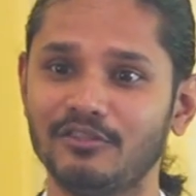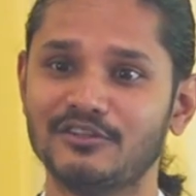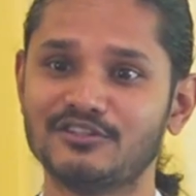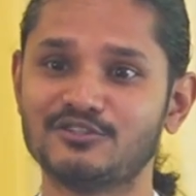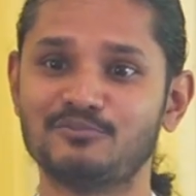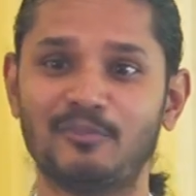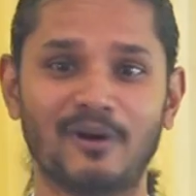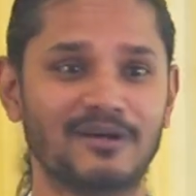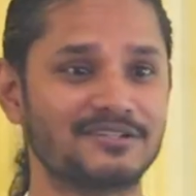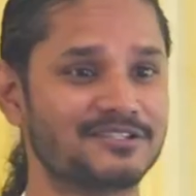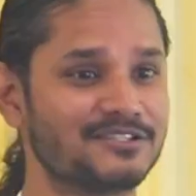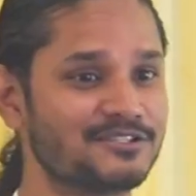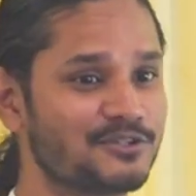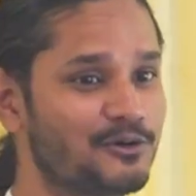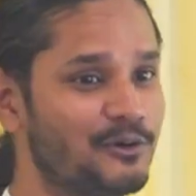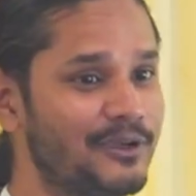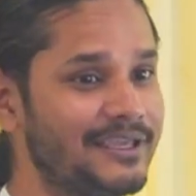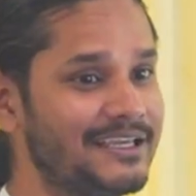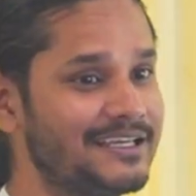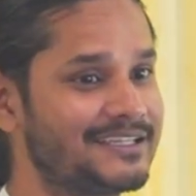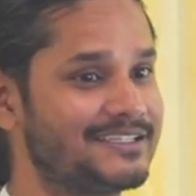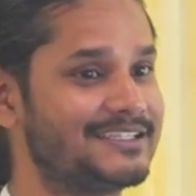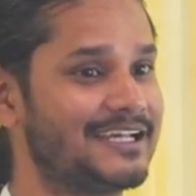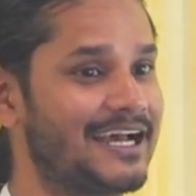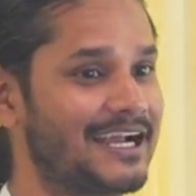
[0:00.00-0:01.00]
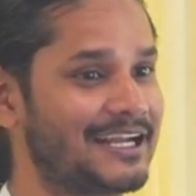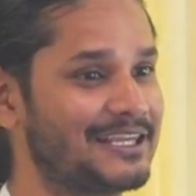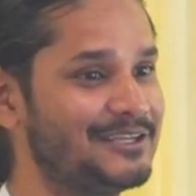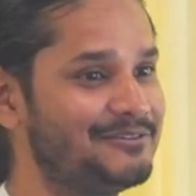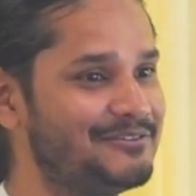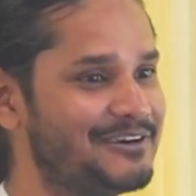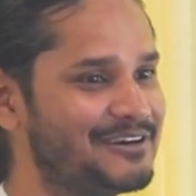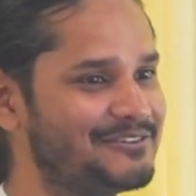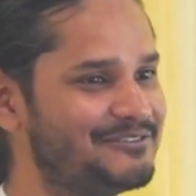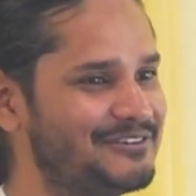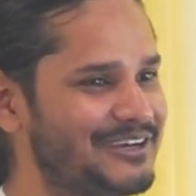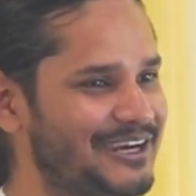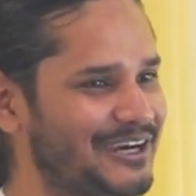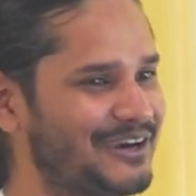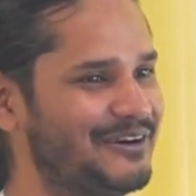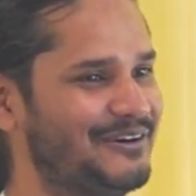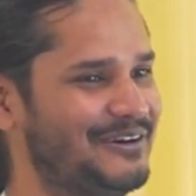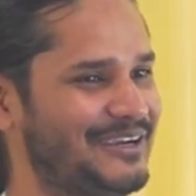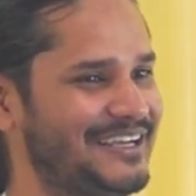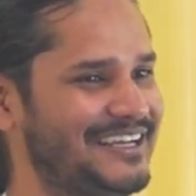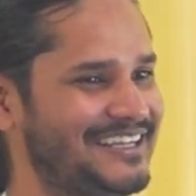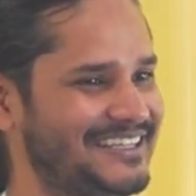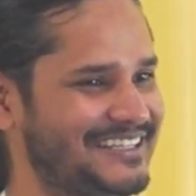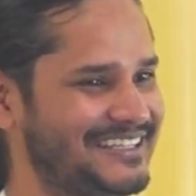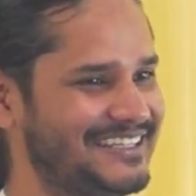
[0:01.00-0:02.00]
this bus is going exactly where we're
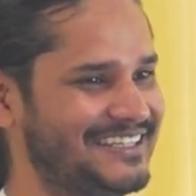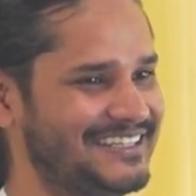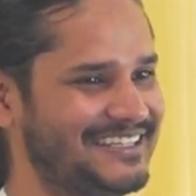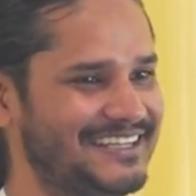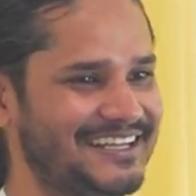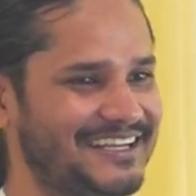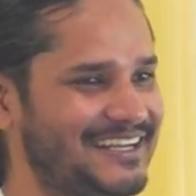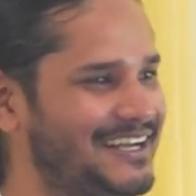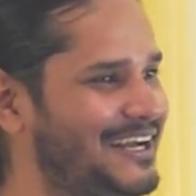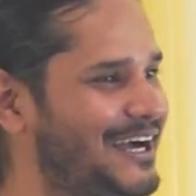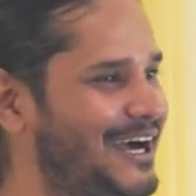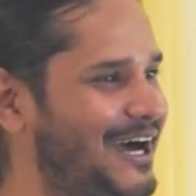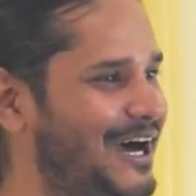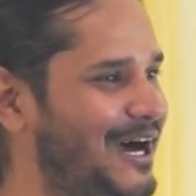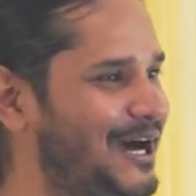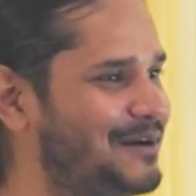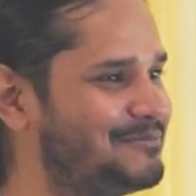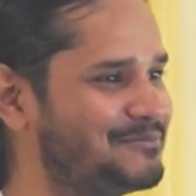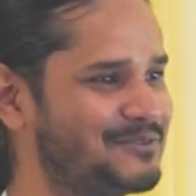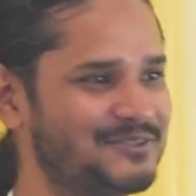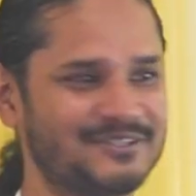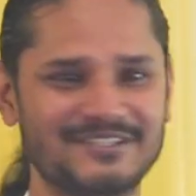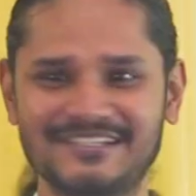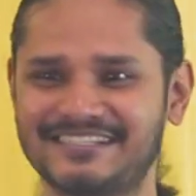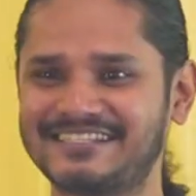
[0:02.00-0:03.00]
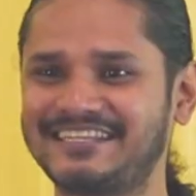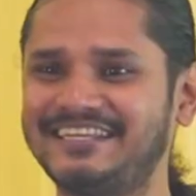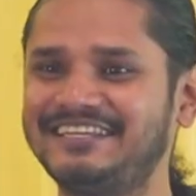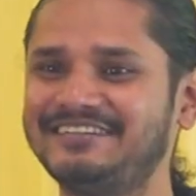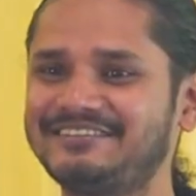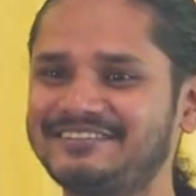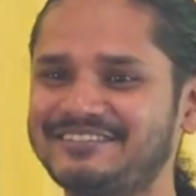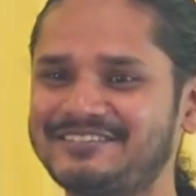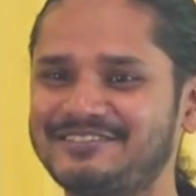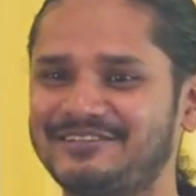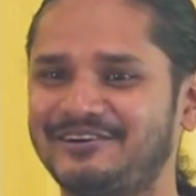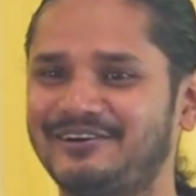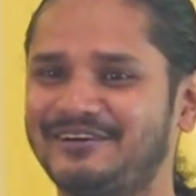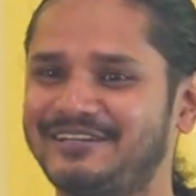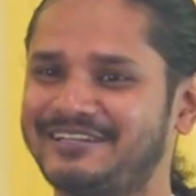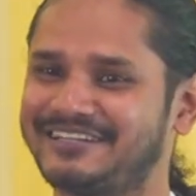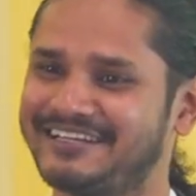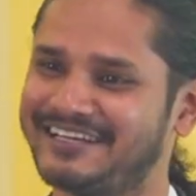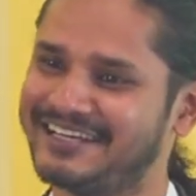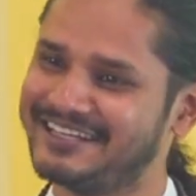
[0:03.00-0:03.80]
going, up to the ski resort.